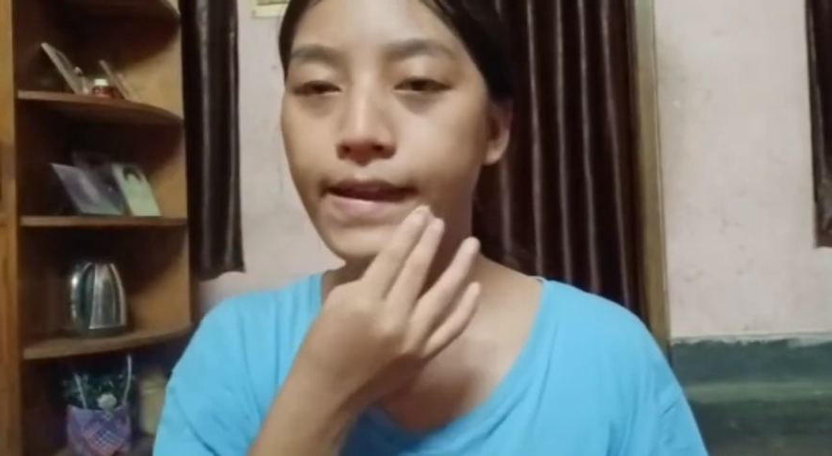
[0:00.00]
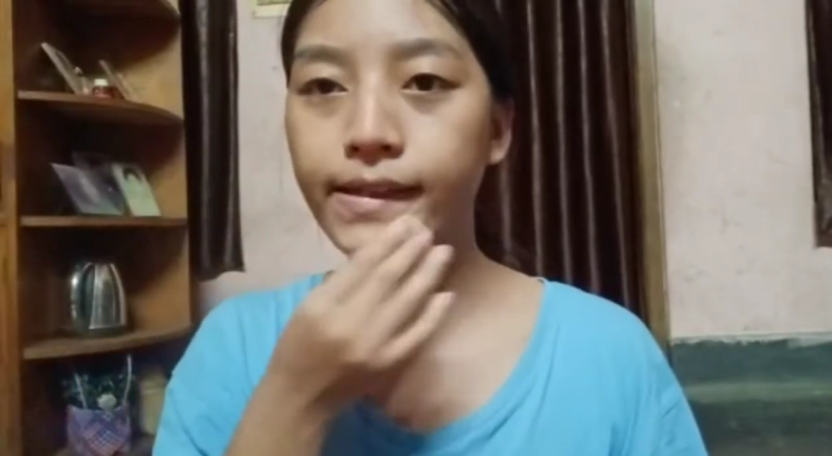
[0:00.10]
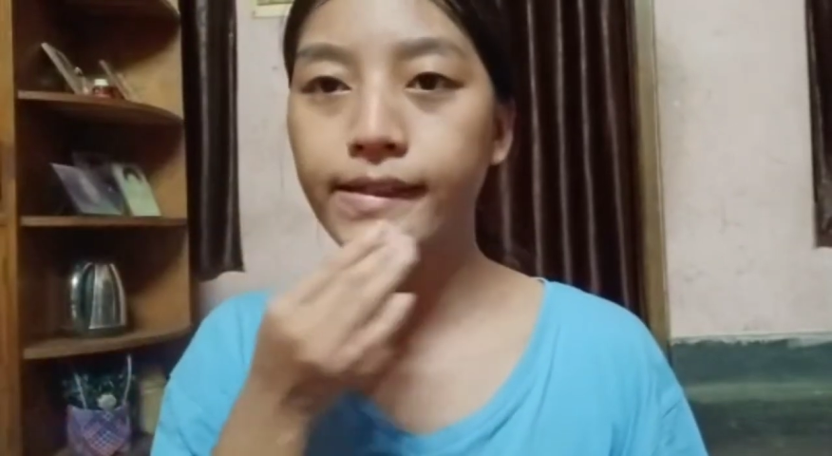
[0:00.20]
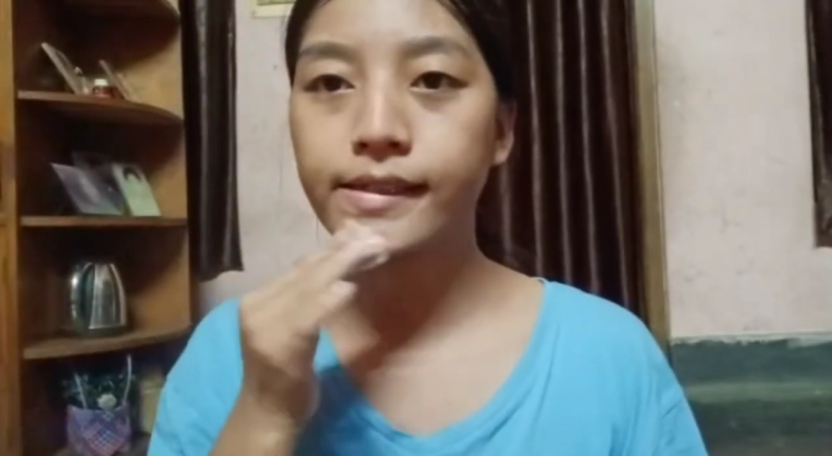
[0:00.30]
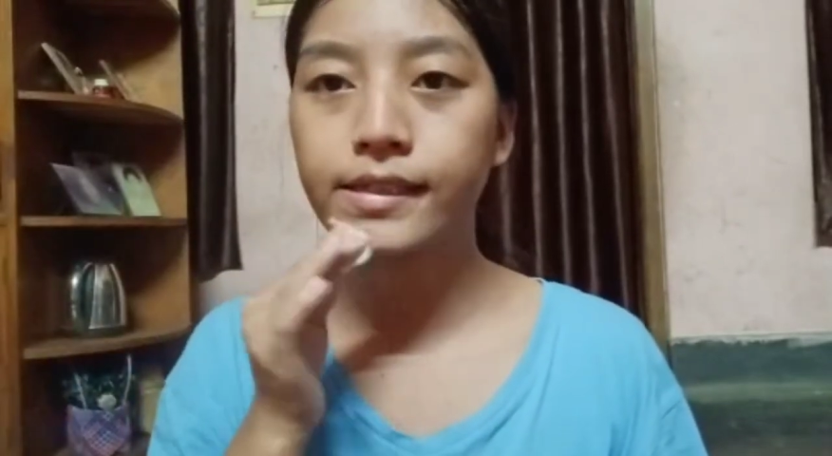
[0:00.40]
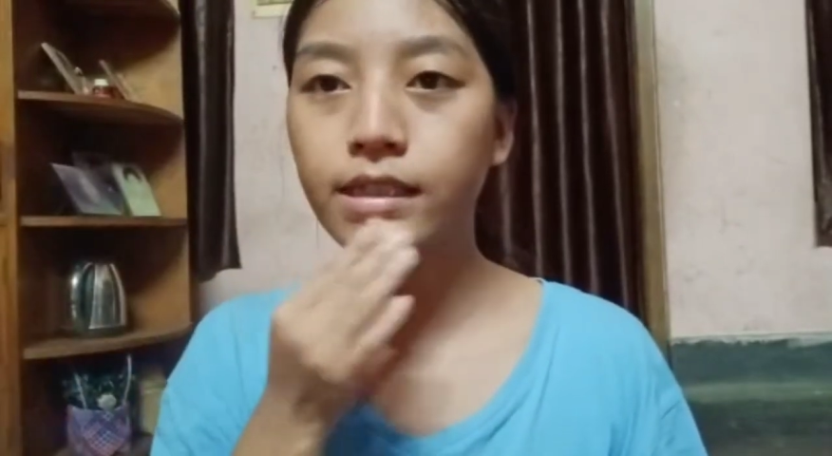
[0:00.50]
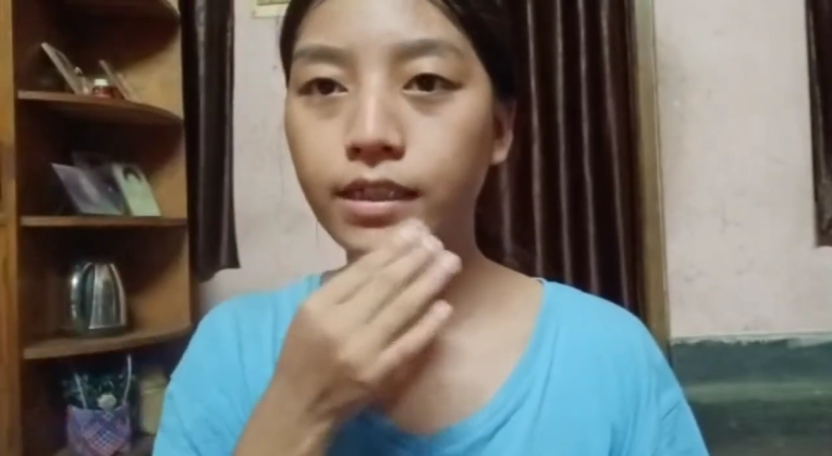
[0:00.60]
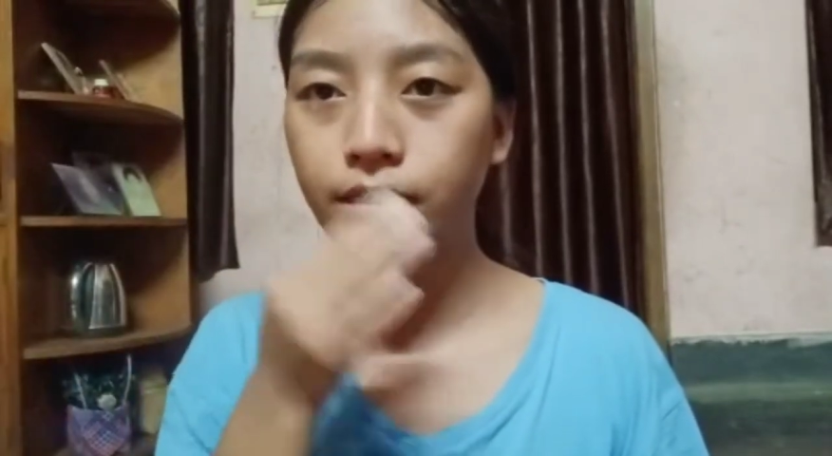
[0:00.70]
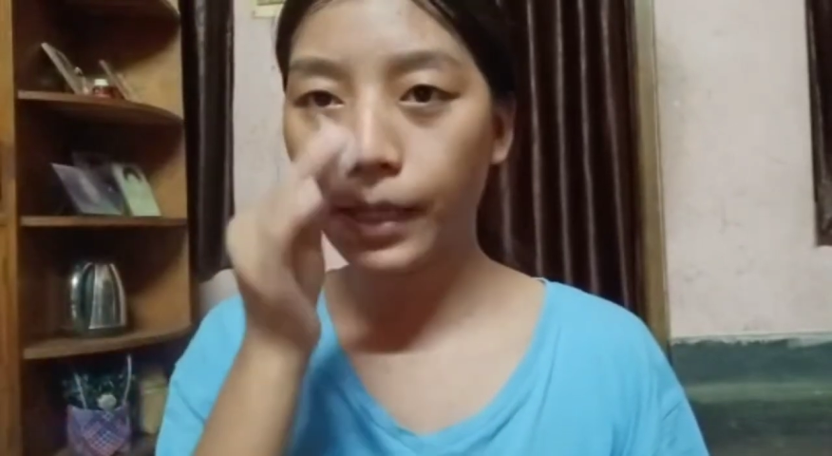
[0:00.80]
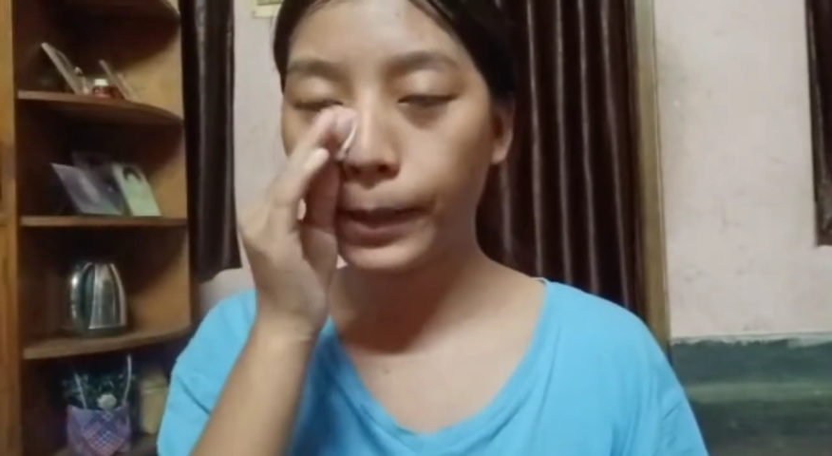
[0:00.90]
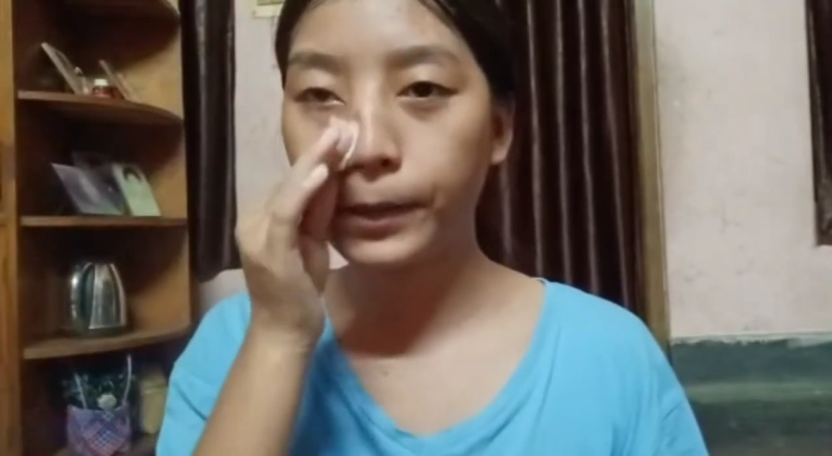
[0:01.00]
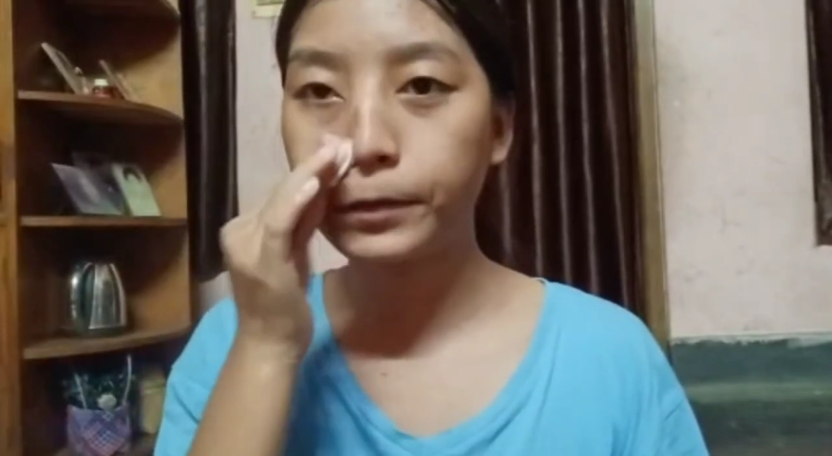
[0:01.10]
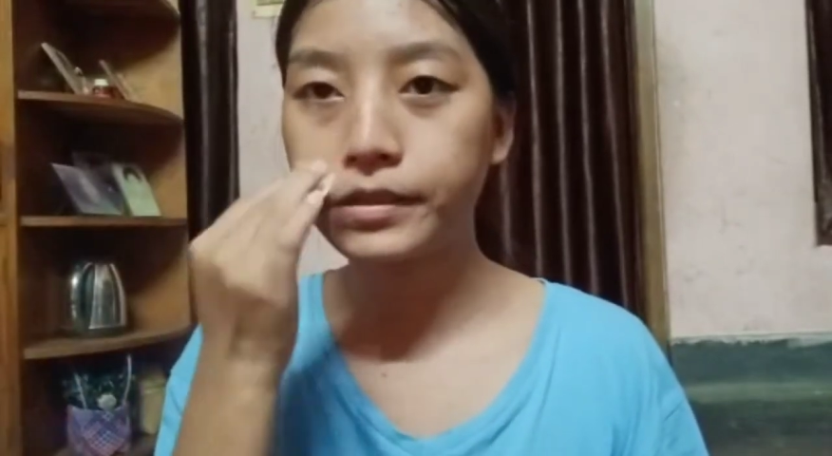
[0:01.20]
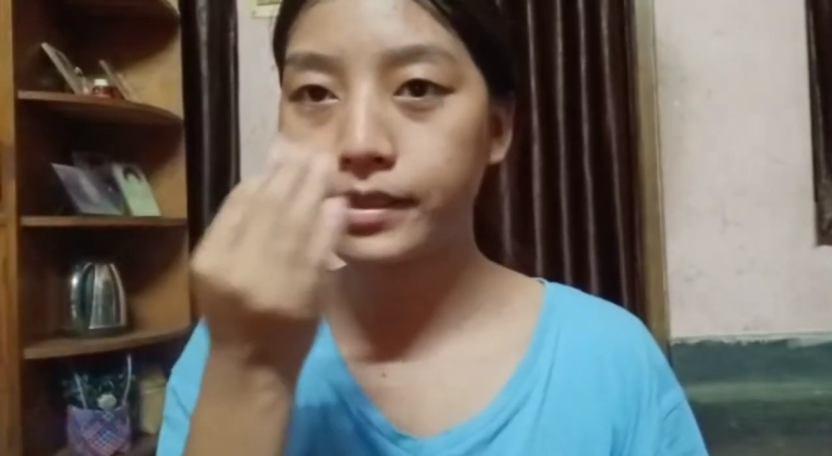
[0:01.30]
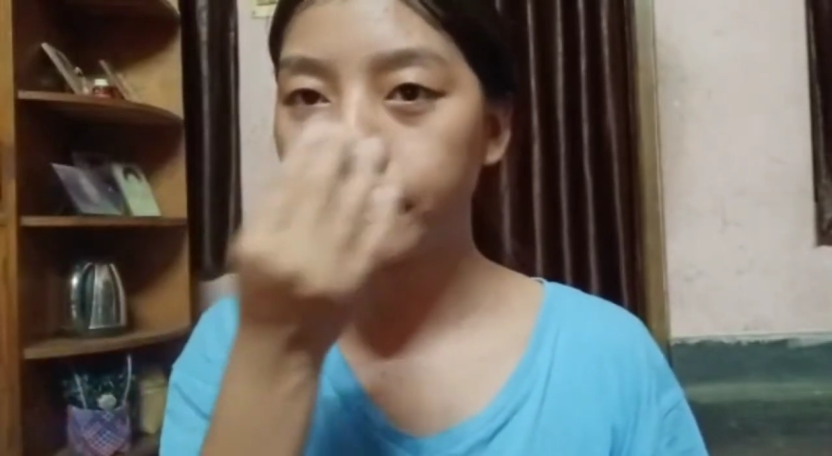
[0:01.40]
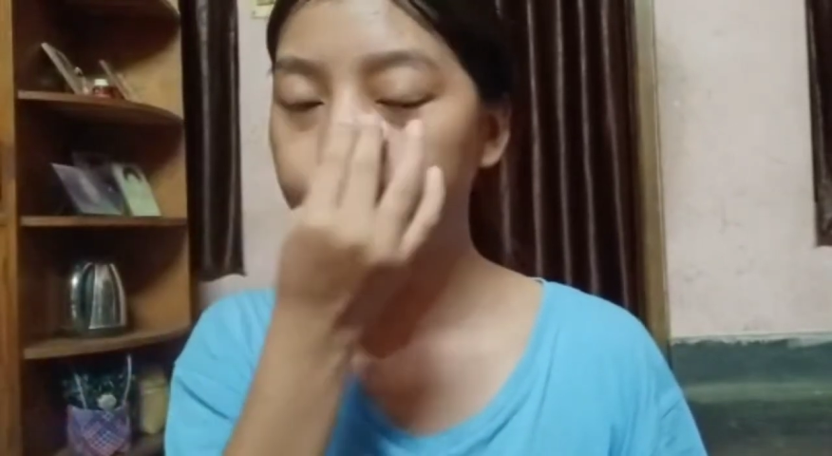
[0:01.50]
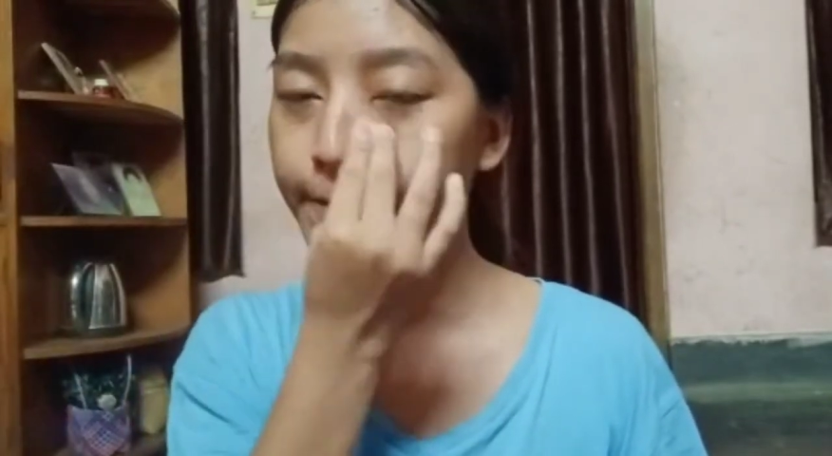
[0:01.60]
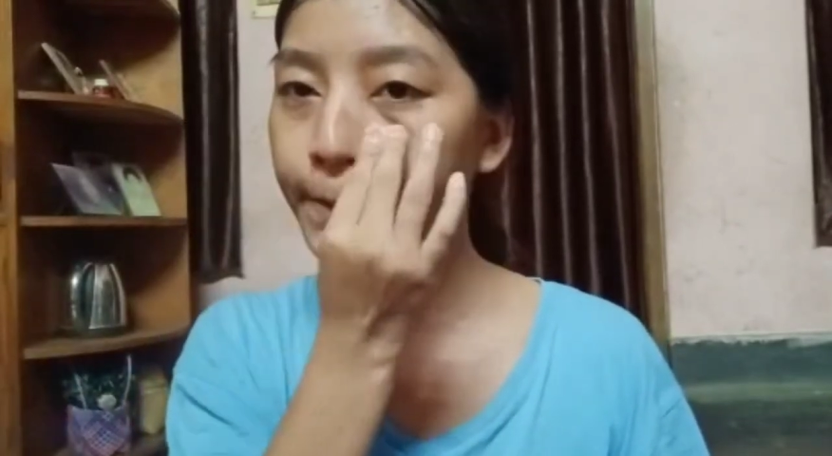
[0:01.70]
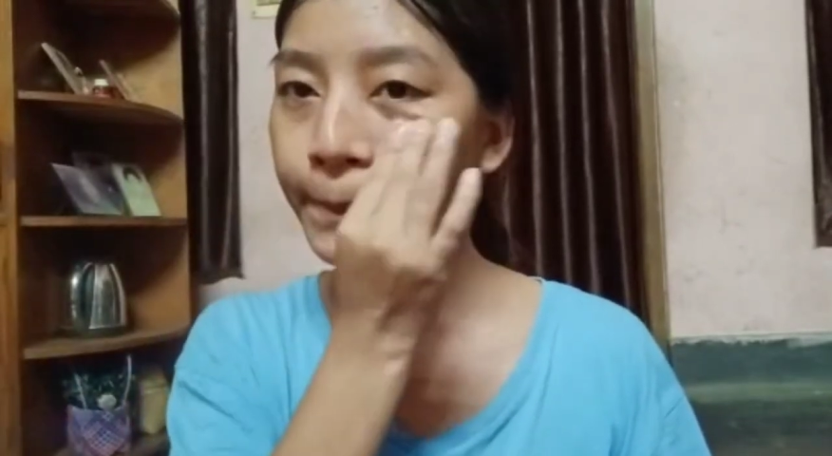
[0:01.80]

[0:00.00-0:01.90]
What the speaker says: It's done. I use this